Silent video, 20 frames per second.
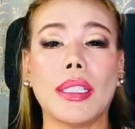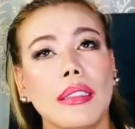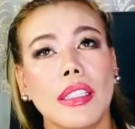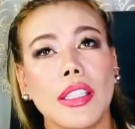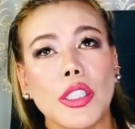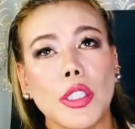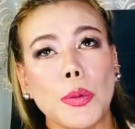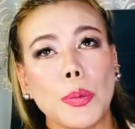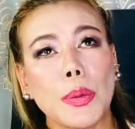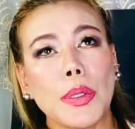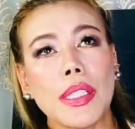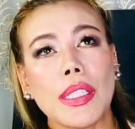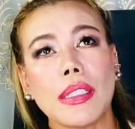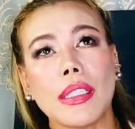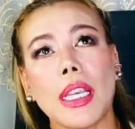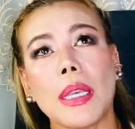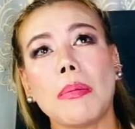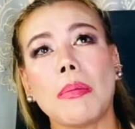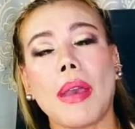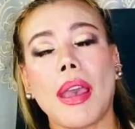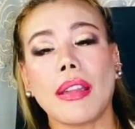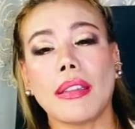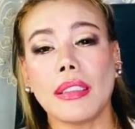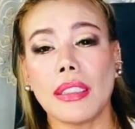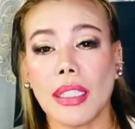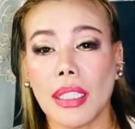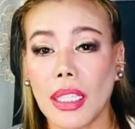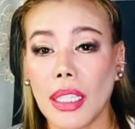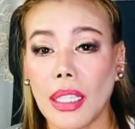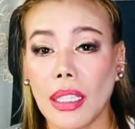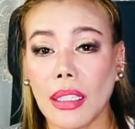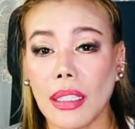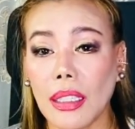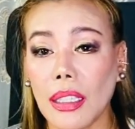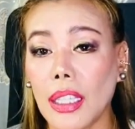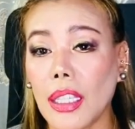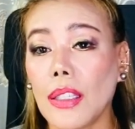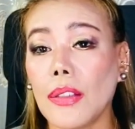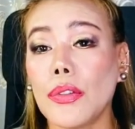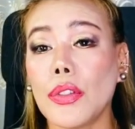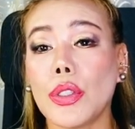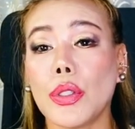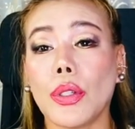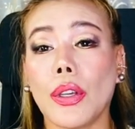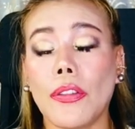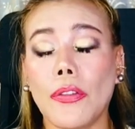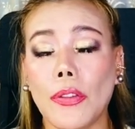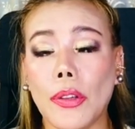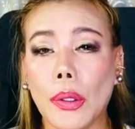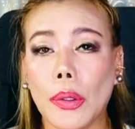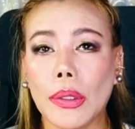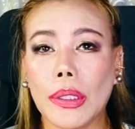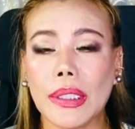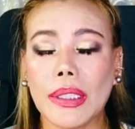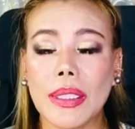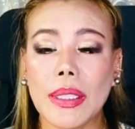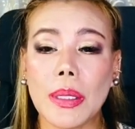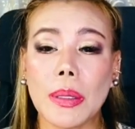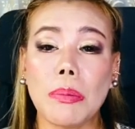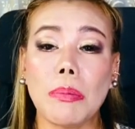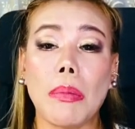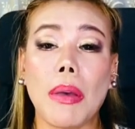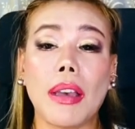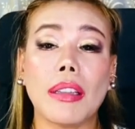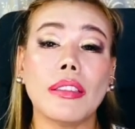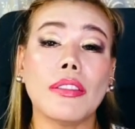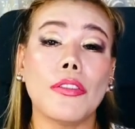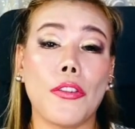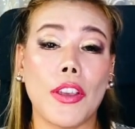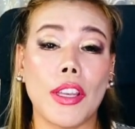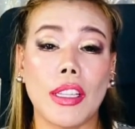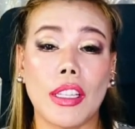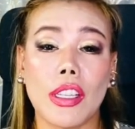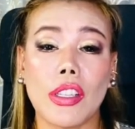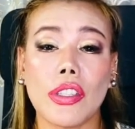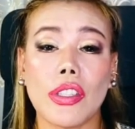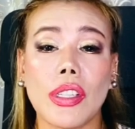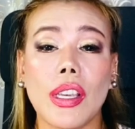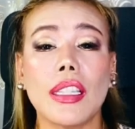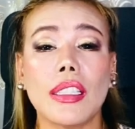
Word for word: The Super Stay Matte Ink gives you a flawless matte finish.